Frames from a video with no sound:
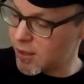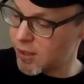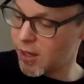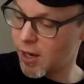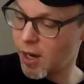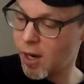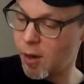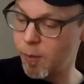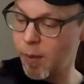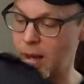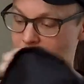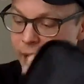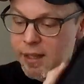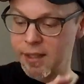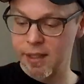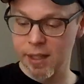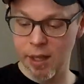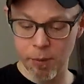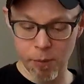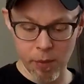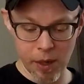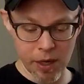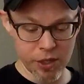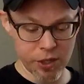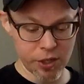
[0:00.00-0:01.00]
come, as they
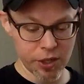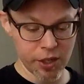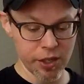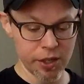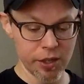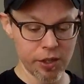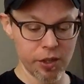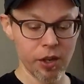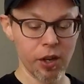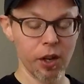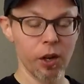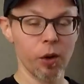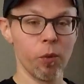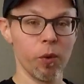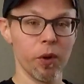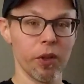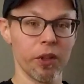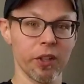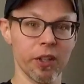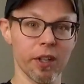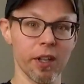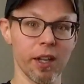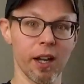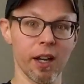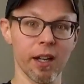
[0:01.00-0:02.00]
mentioned, with
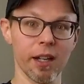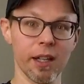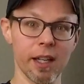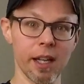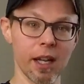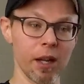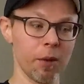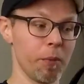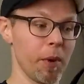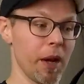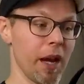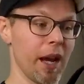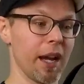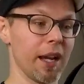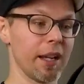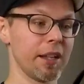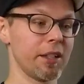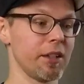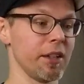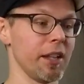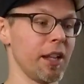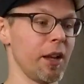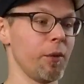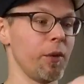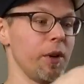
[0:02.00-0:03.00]
a gig bag,
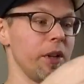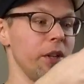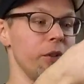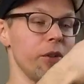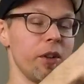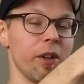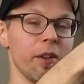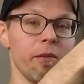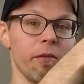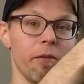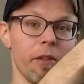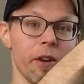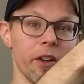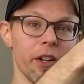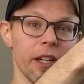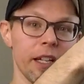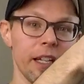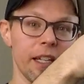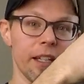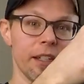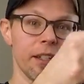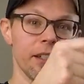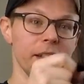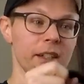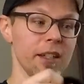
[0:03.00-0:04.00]
so that way you can very
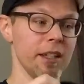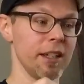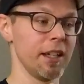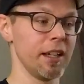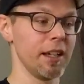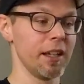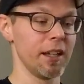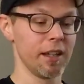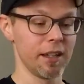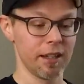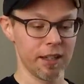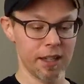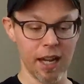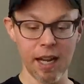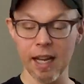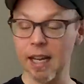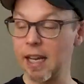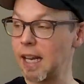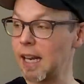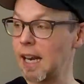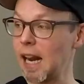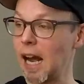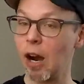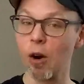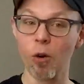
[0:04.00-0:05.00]
easily take
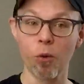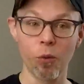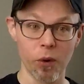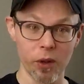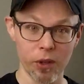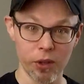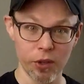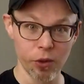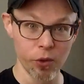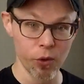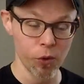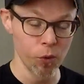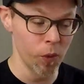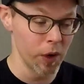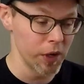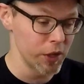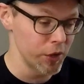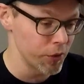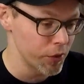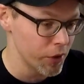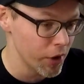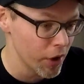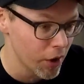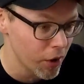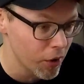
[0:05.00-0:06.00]
it out with you when you
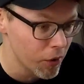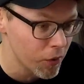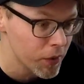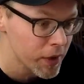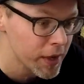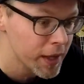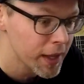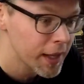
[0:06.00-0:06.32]
go.